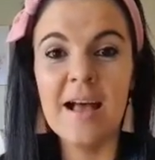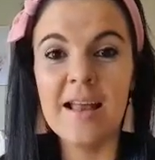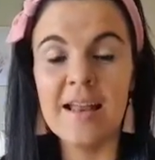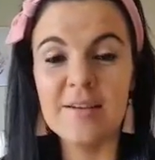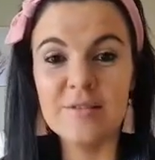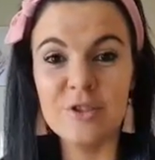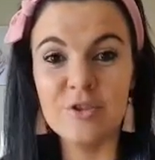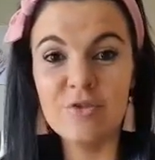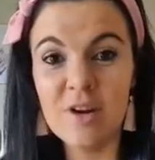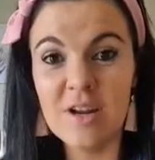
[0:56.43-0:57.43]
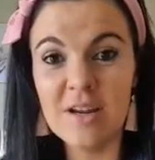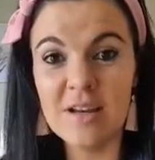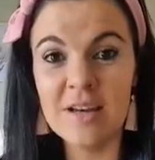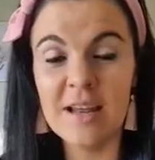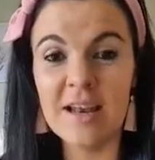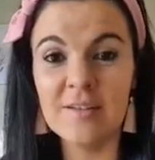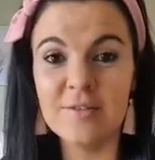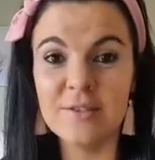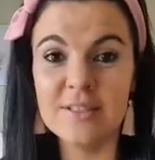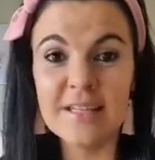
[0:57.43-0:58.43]
I love to run, I love
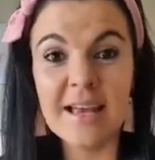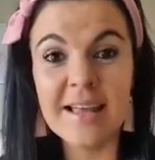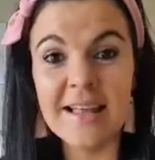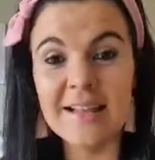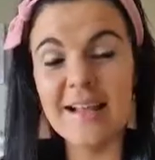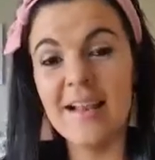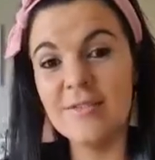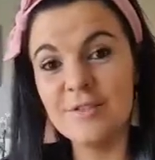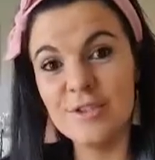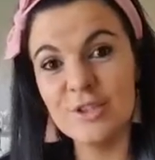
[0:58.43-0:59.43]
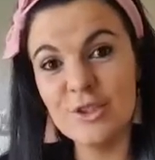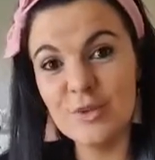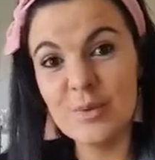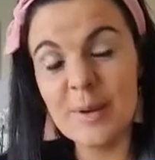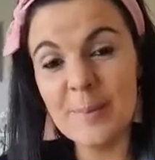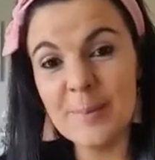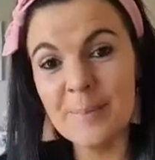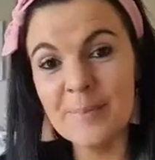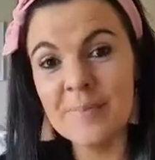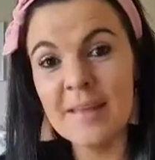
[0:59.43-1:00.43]
to cycle, I love to
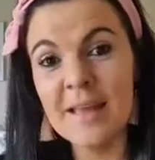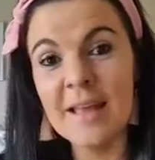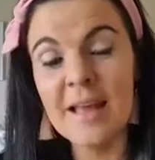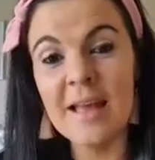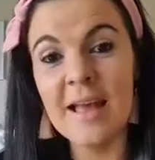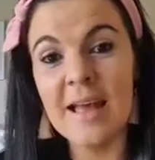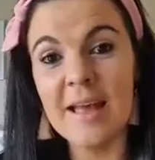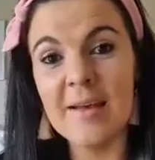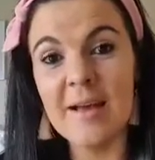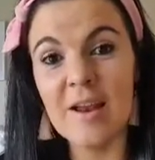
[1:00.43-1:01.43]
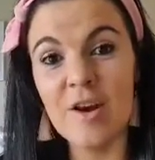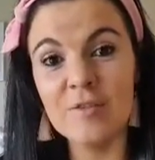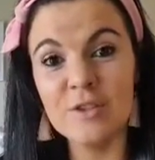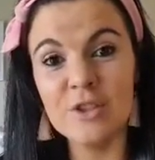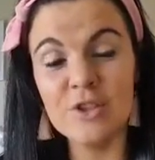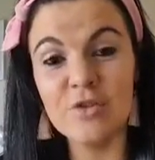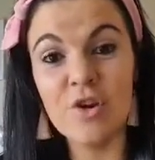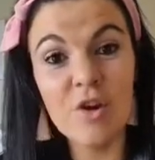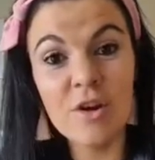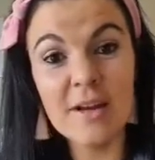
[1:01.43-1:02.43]
swim, I love to do
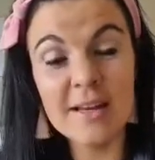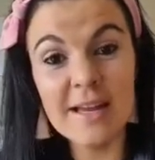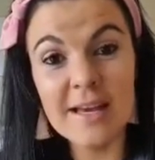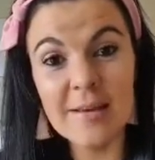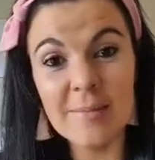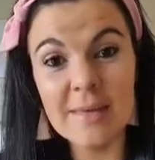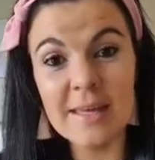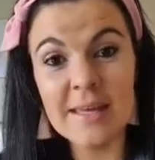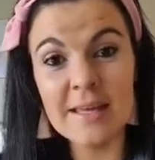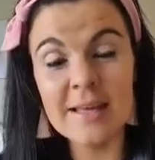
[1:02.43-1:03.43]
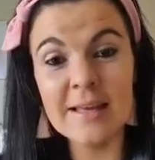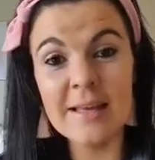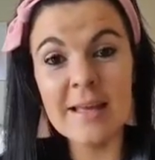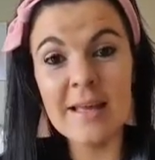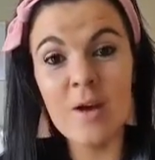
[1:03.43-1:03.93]
rock climbing,